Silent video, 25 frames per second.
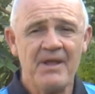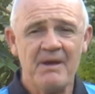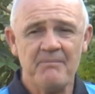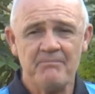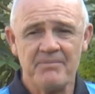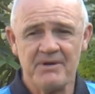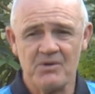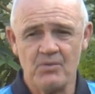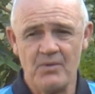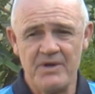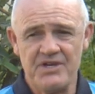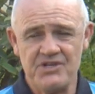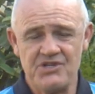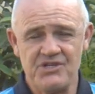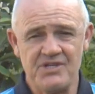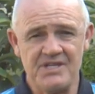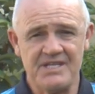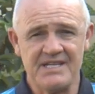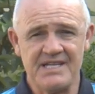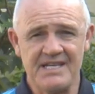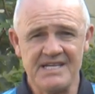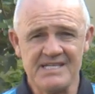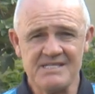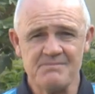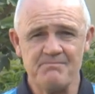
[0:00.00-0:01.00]
but when she
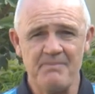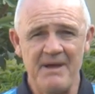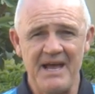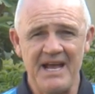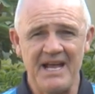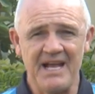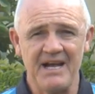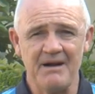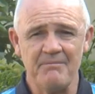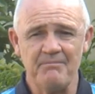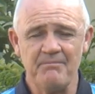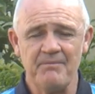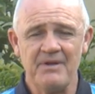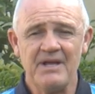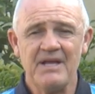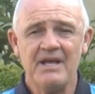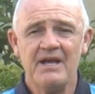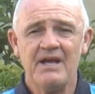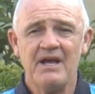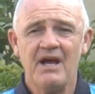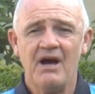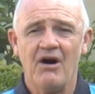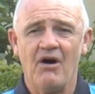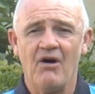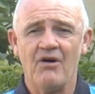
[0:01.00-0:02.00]
does back up
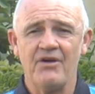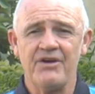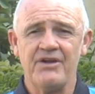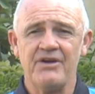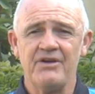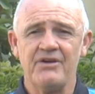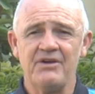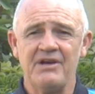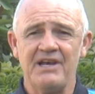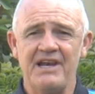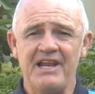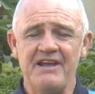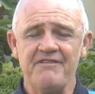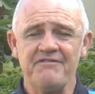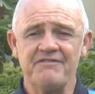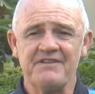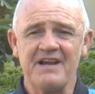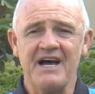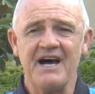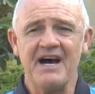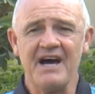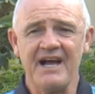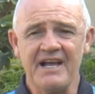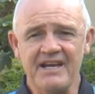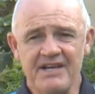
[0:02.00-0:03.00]
on her left
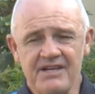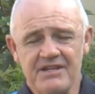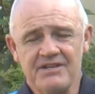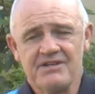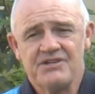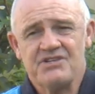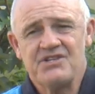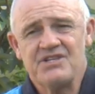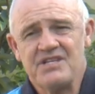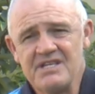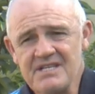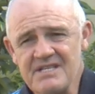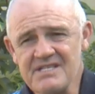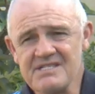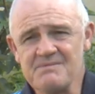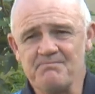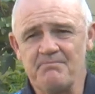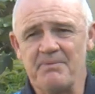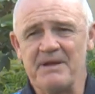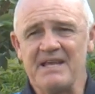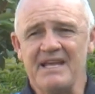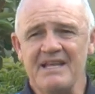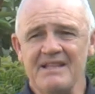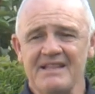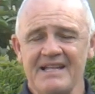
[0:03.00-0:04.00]
hind, she is
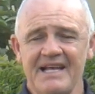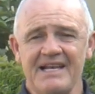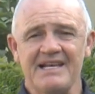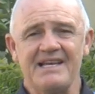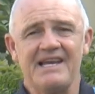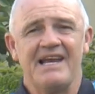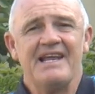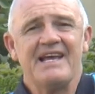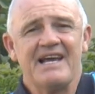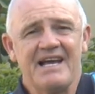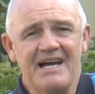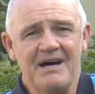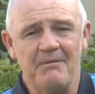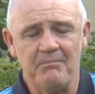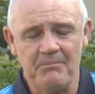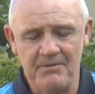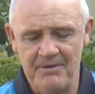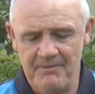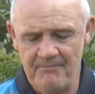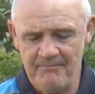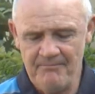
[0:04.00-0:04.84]
picking that leg up.